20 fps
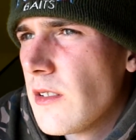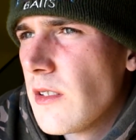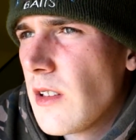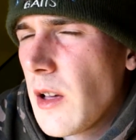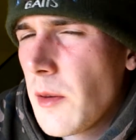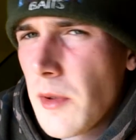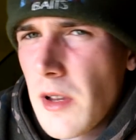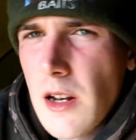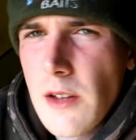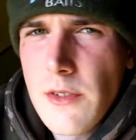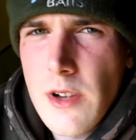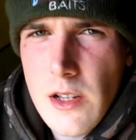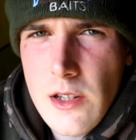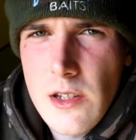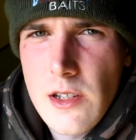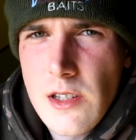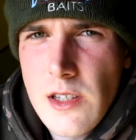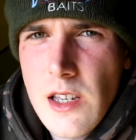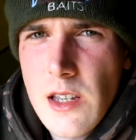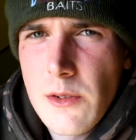I mean, I've
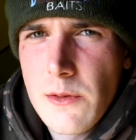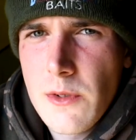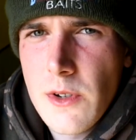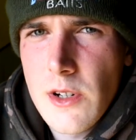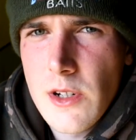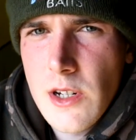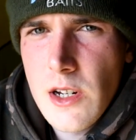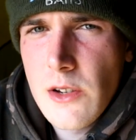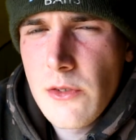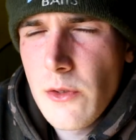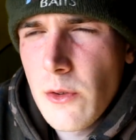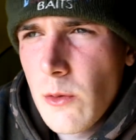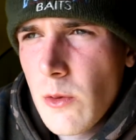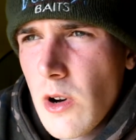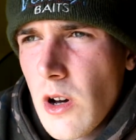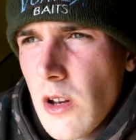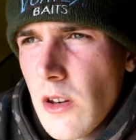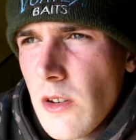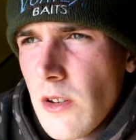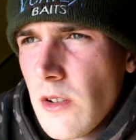actually seen fish here for
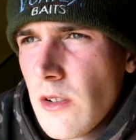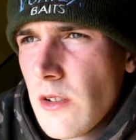one,